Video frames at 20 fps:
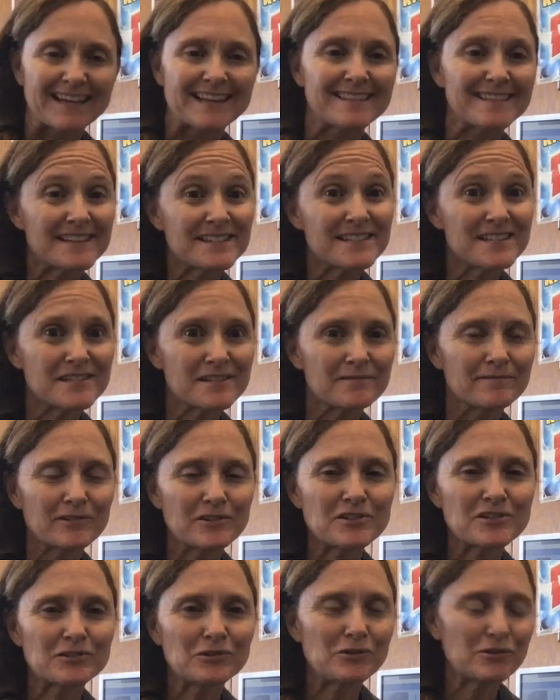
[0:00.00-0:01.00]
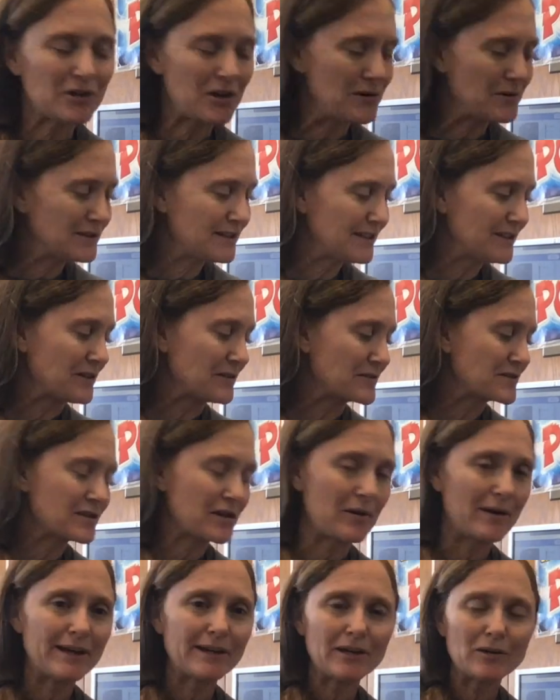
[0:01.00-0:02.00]
This is a versatile code to use,
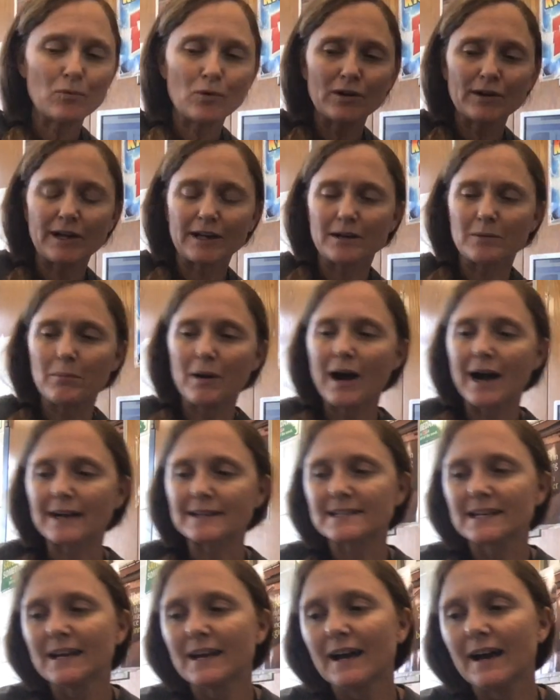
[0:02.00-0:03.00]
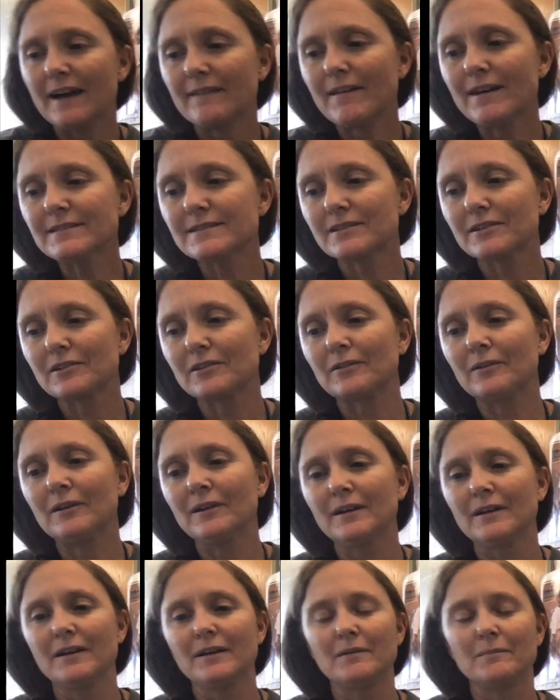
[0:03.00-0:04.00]
so it can work on a box. I've also
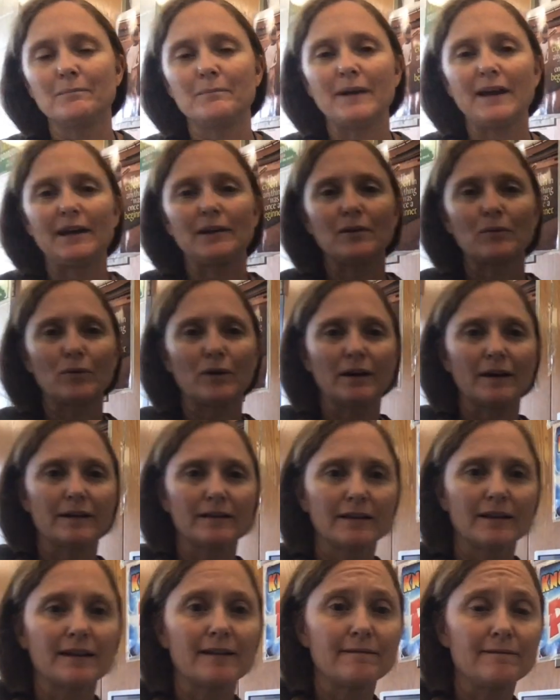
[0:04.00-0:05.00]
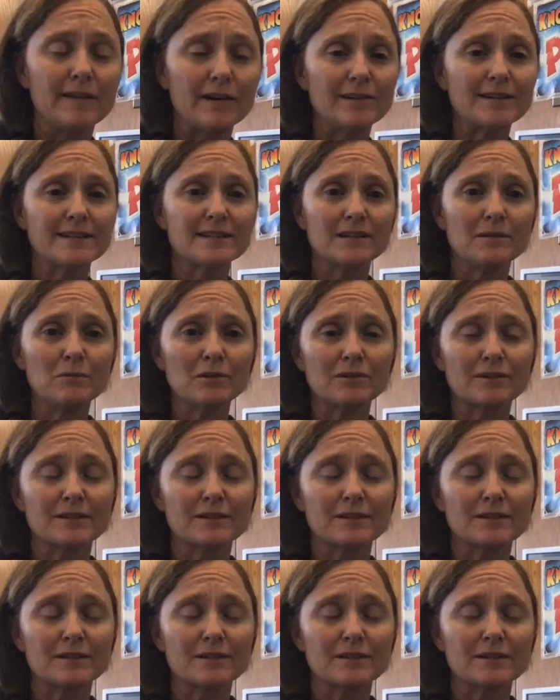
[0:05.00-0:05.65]
made a very similar